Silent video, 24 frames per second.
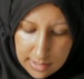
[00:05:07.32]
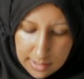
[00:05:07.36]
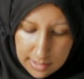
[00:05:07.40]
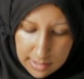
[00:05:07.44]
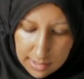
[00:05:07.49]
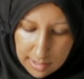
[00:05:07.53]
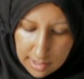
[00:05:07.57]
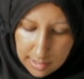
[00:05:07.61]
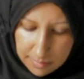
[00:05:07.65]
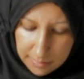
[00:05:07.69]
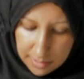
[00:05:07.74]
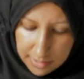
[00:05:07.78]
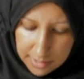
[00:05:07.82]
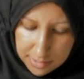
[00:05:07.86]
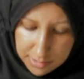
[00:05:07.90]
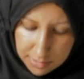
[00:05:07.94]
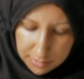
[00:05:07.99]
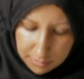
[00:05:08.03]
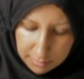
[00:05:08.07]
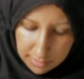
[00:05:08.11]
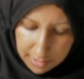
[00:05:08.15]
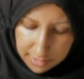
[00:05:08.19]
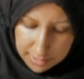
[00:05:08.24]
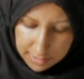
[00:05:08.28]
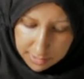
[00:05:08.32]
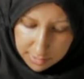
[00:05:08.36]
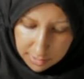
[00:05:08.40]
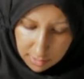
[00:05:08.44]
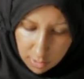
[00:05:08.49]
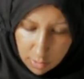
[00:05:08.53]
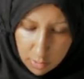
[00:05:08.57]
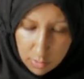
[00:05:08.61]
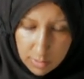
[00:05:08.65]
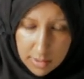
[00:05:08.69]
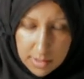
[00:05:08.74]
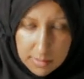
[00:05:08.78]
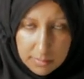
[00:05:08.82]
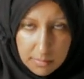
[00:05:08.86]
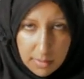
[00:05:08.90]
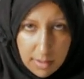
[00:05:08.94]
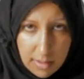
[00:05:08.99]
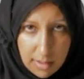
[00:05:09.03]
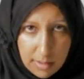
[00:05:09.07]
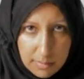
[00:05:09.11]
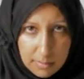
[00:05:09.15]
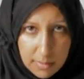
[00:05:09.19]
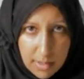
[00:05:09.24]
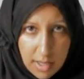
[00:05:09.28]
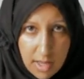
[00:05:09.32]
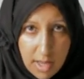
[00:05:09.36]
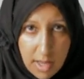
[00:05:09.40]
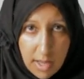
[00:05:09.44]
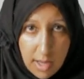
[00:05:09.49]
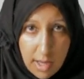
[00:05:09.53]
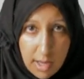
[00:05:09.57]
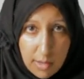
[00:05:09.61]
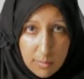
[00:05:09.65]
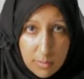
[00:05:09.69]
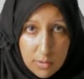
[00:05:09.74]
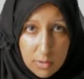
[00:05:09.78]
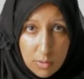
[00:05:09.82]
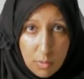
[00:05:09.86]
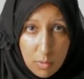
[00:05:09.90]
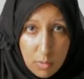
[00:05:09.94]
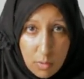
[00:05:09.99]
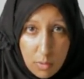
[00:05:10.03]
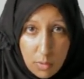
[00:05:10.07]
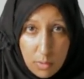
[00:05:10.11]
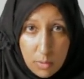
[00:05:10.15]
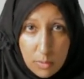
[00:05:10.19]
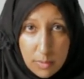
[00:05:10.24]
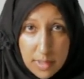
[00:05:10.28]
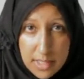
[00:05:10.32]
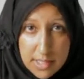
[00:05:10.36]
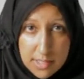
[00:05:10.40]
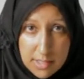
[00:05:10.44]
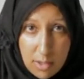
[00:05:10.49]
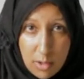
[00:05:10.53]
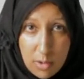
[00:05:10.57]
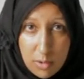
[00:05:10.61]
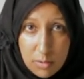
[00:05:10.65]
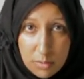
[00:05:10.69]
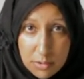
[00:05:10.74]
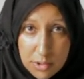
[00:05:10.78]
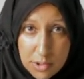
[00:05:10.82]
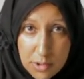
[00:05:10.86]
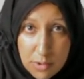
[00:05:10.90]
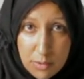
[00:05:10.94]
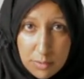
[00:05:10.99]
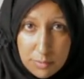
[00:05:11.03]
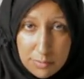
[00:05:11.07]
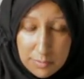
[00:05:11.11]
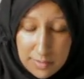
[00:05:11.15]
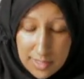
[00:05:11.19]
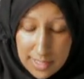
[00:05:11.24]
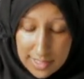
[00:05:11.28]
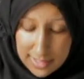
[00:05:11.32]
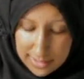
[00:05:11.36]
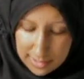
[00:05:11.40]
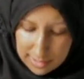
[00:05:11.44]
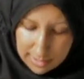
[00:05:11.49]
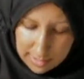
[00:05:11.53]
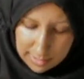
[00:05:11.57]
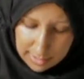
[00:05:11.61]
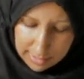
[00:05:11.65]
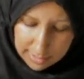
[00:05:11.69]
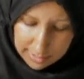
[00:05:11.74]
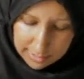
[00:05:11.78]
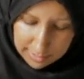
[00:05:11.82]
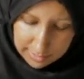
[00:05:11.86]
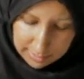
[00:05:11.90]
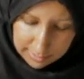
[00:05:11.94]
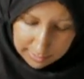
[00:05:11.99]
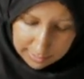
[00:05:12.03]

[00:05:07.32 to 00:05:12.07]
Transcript: And I'm going to write, "O Imam, I will always hold your flag high."